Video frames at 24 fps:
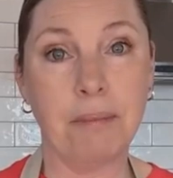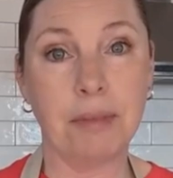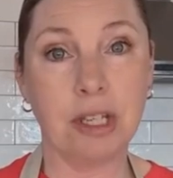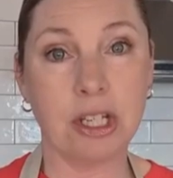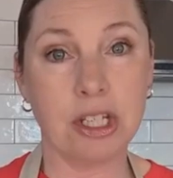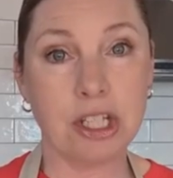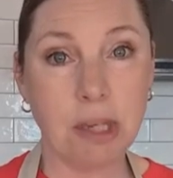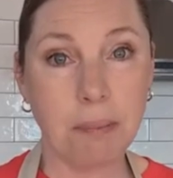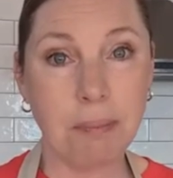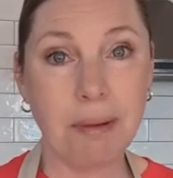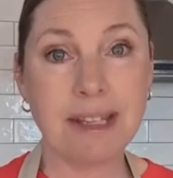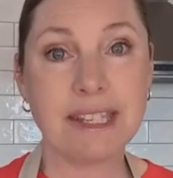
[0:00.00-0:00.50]

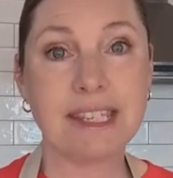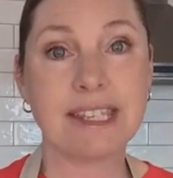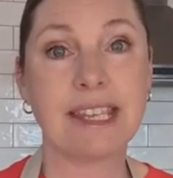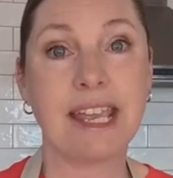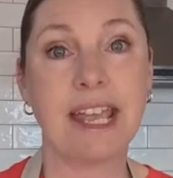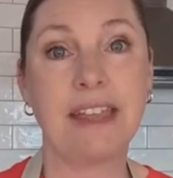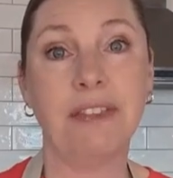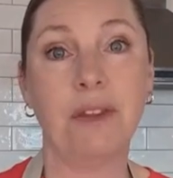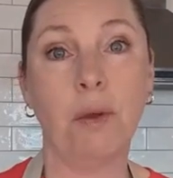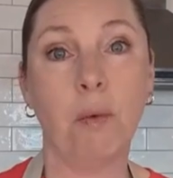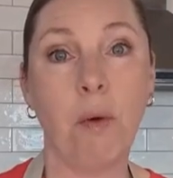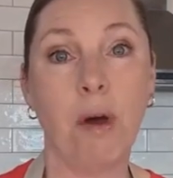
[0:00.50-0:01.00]
chippets
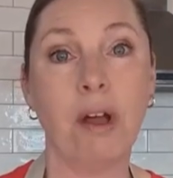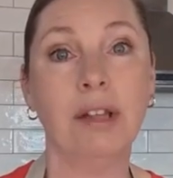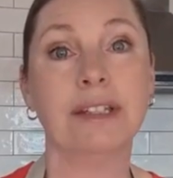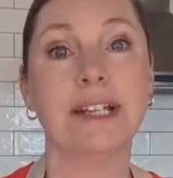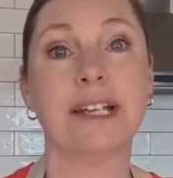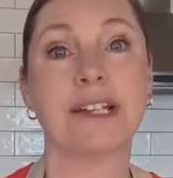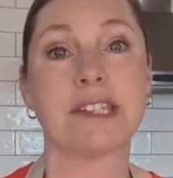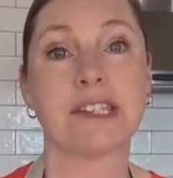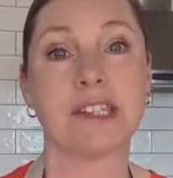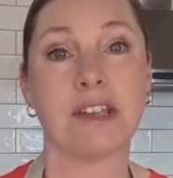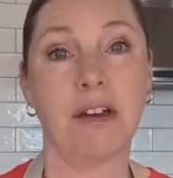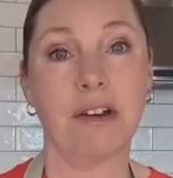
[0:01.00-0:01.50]
and the
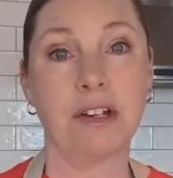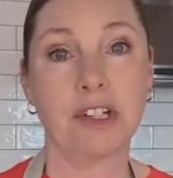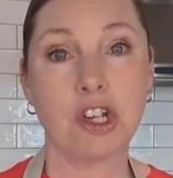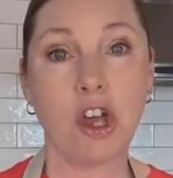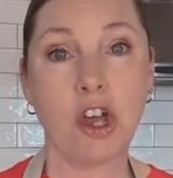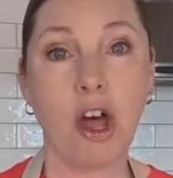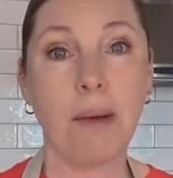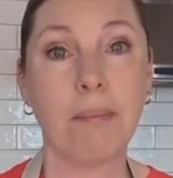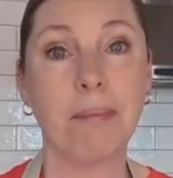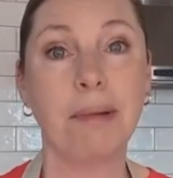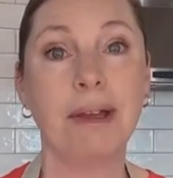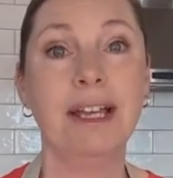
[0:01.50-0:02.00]
walnuts on
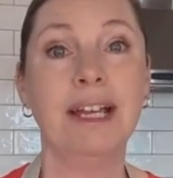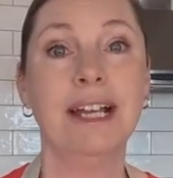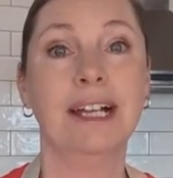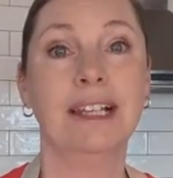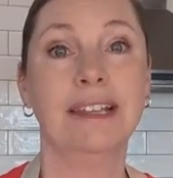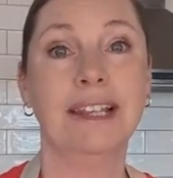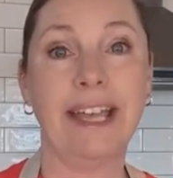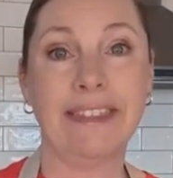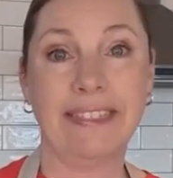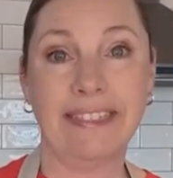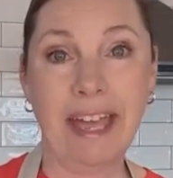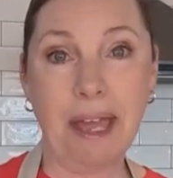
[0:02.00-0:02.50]
top,
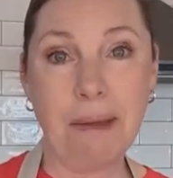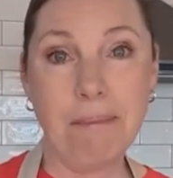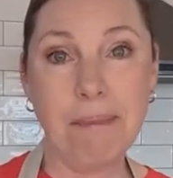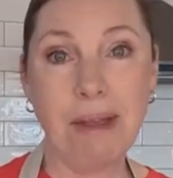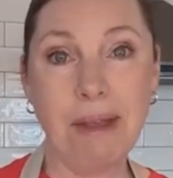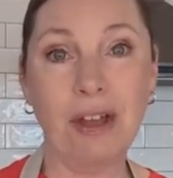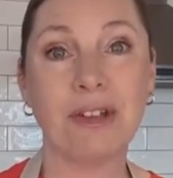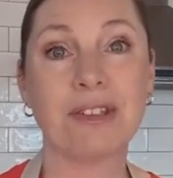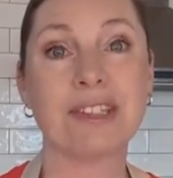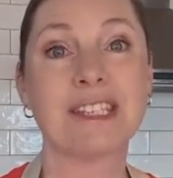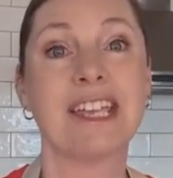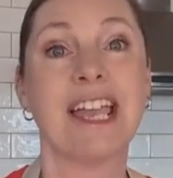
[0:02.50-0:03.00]
let that
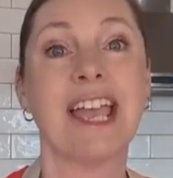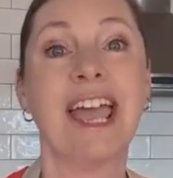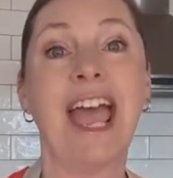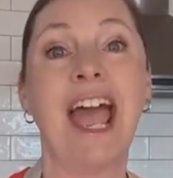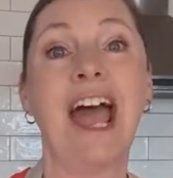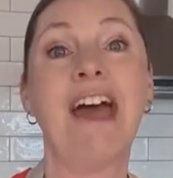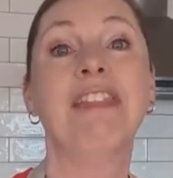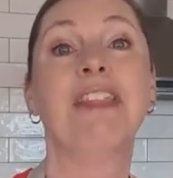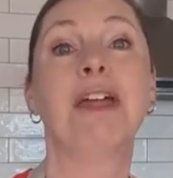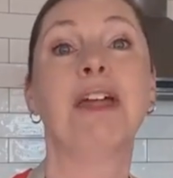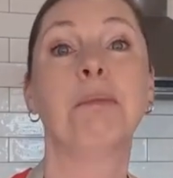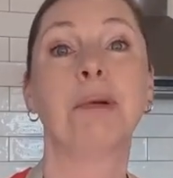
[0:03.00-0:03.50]
melt,
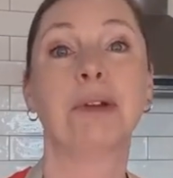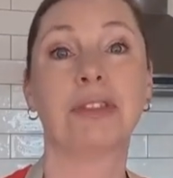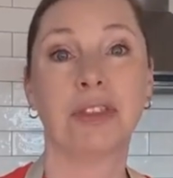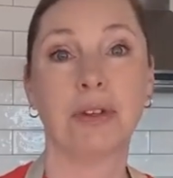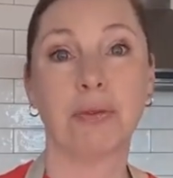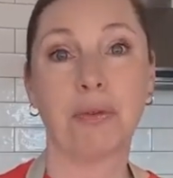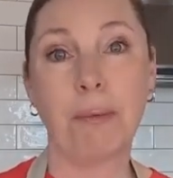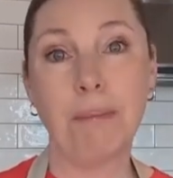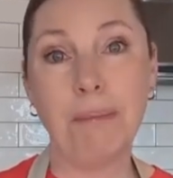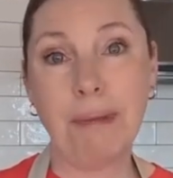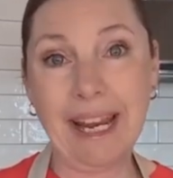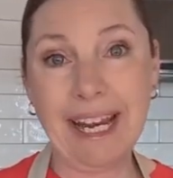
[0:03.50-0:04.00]
and then put the
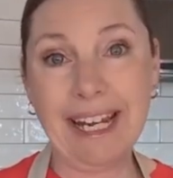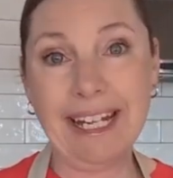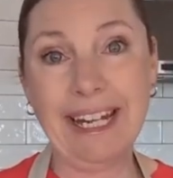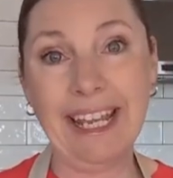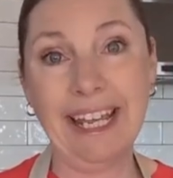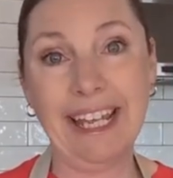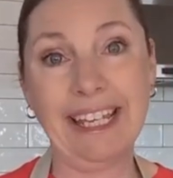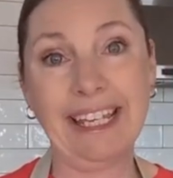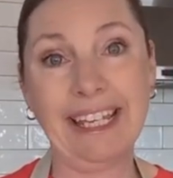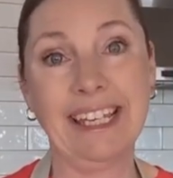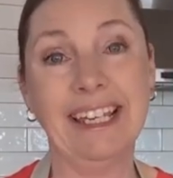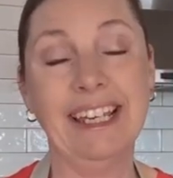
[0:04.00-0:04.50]

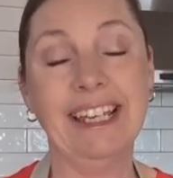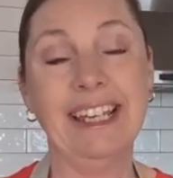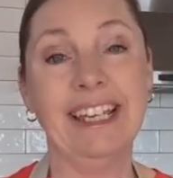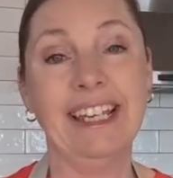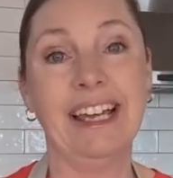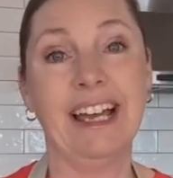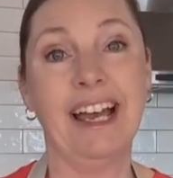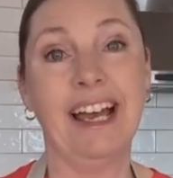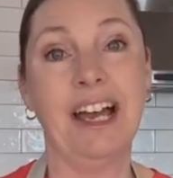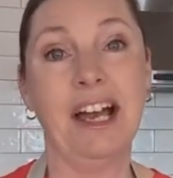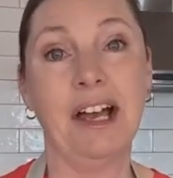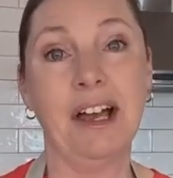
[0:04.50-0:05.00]
remaining
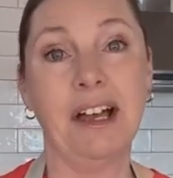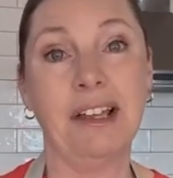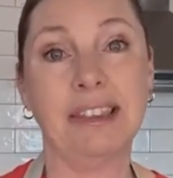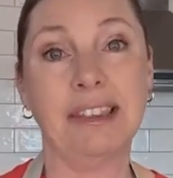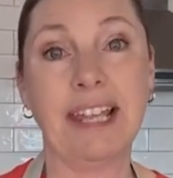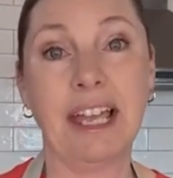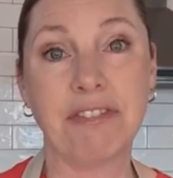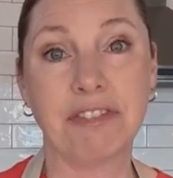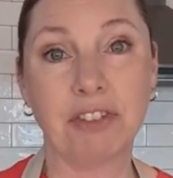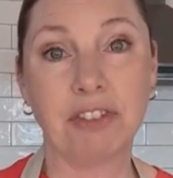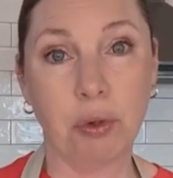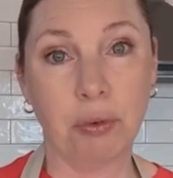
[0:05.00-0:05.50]

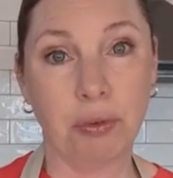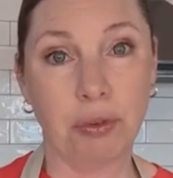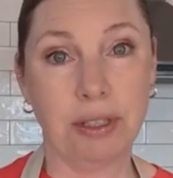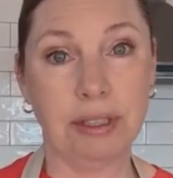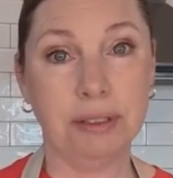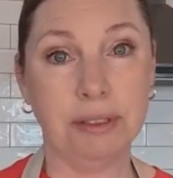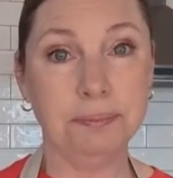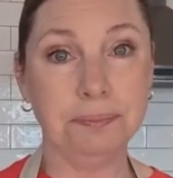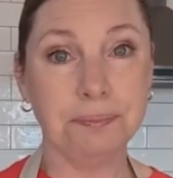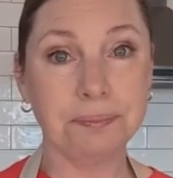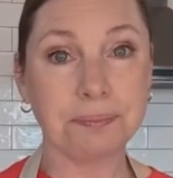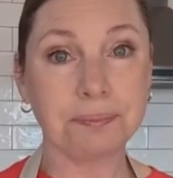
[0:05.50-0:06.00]

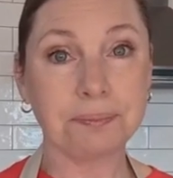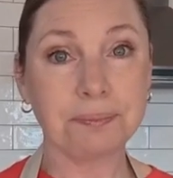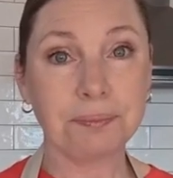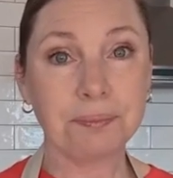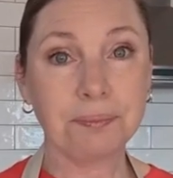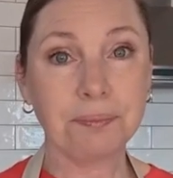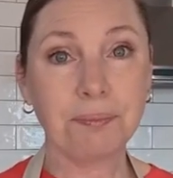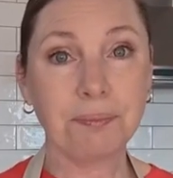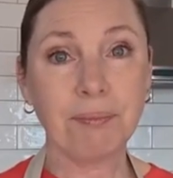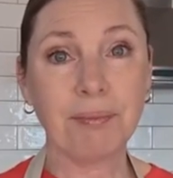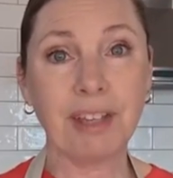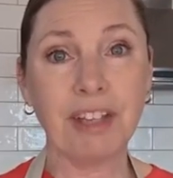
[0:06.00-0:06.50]
leftover
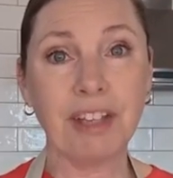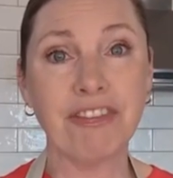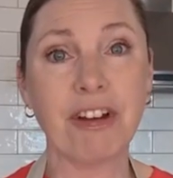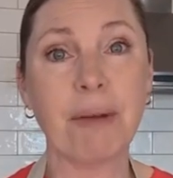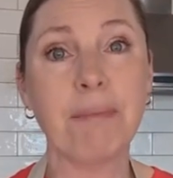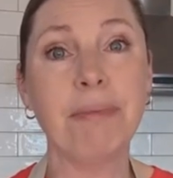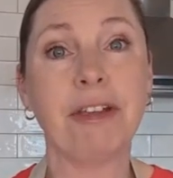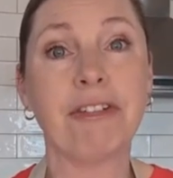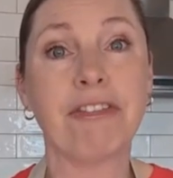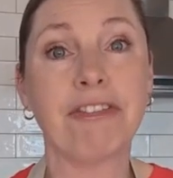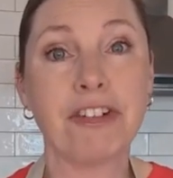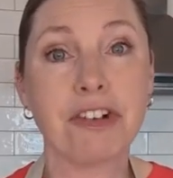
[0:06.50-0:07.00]

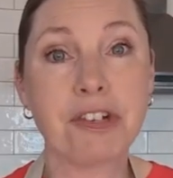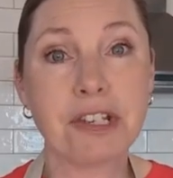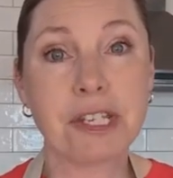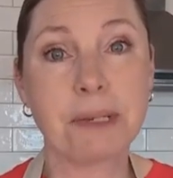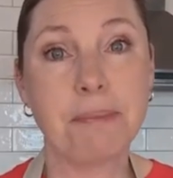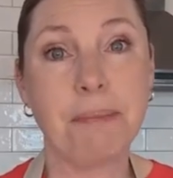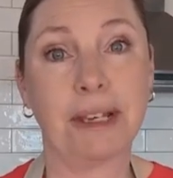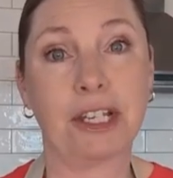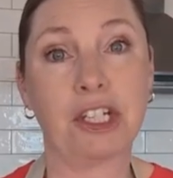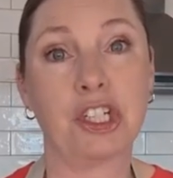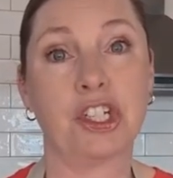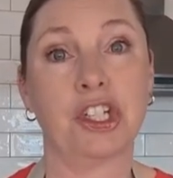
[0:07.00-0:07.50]
from the first
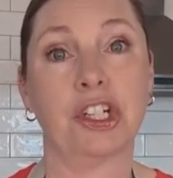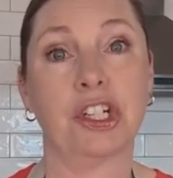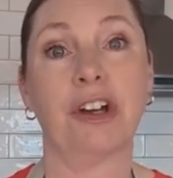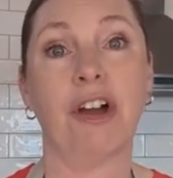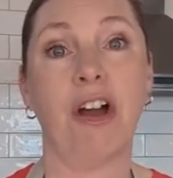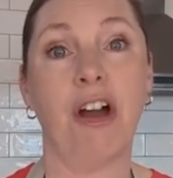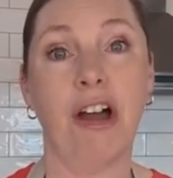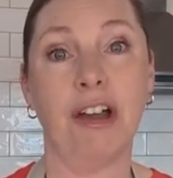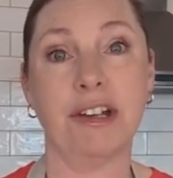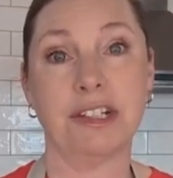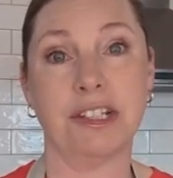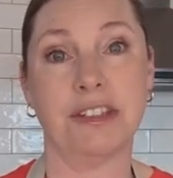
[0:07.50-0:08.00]
mixture
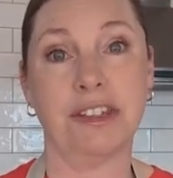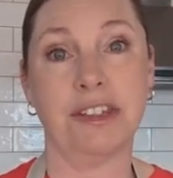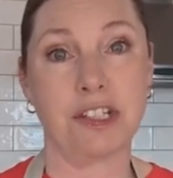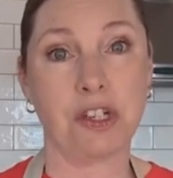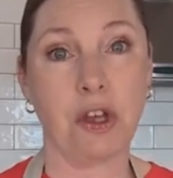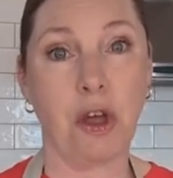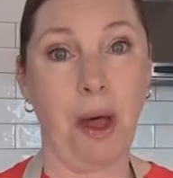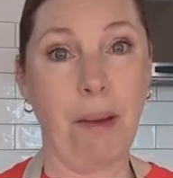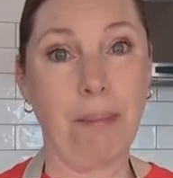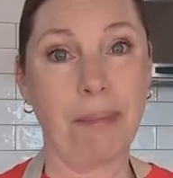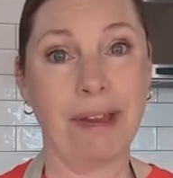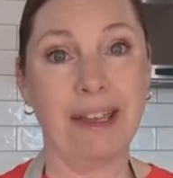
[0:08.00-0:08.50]
onto the
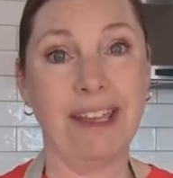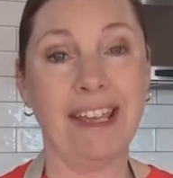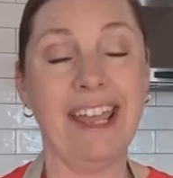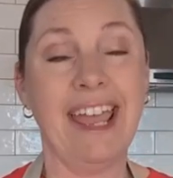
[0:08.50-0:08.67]
top.